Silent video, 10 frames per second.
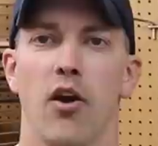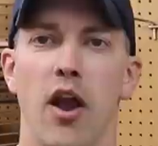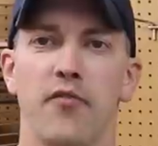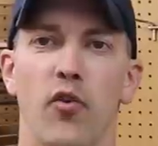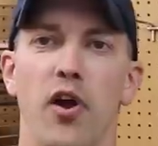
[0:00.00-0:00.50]
All
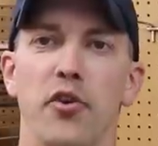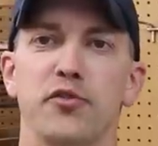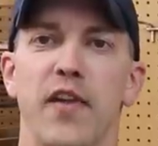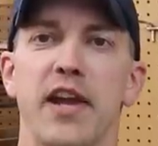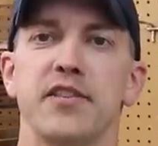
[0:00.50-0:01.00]
right, for all
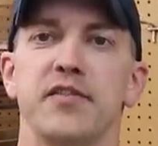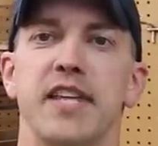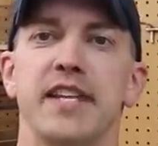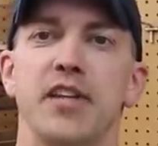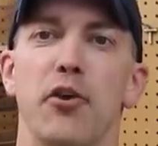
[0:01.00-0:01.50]
those fans of
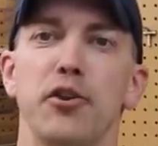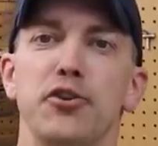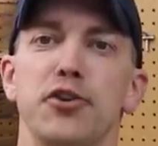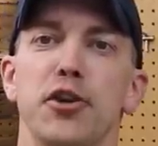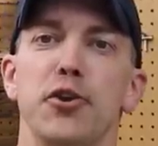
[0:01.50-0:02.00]

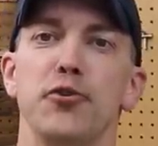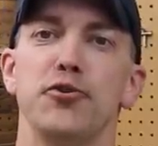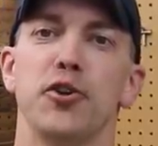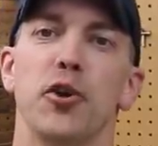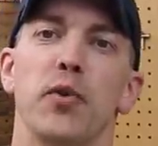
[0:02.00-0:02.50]
Santoni
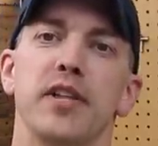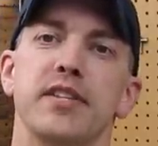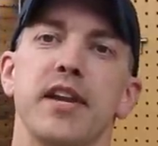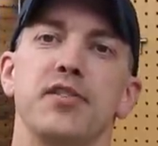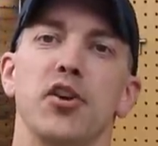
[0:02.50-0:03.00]
shoes, you're gonna to want to to
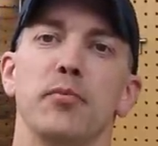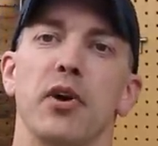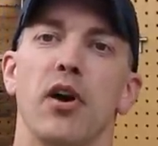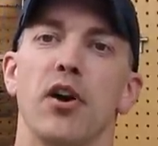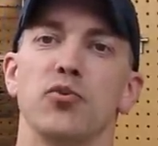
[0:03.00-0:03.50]
stay tuned
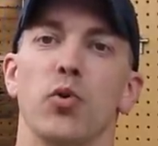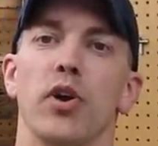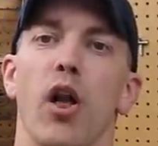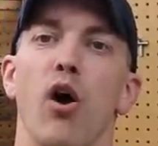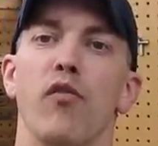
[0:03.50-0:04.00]
because we're
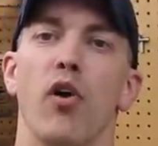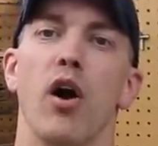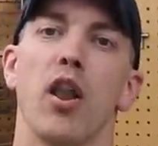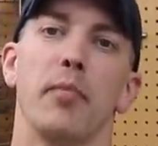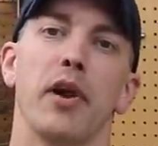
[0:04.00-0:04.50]
gonna
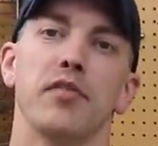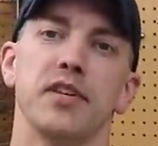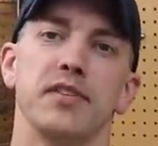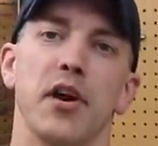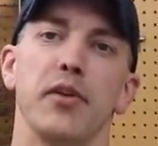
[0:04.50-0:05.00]
overhaul a pair of
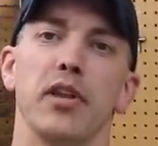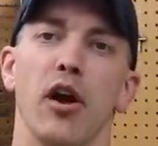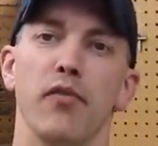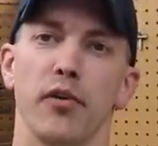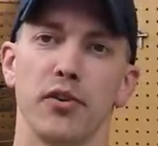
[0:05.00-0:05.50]
Santoni
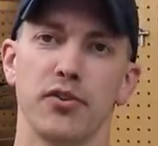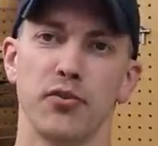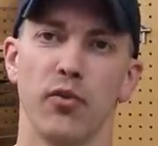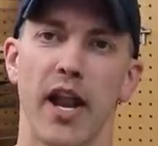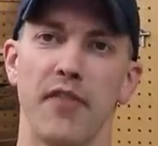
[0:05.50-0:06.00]

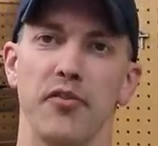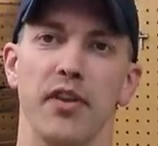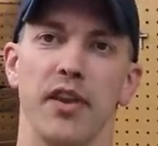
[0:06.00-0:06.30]
loafers right after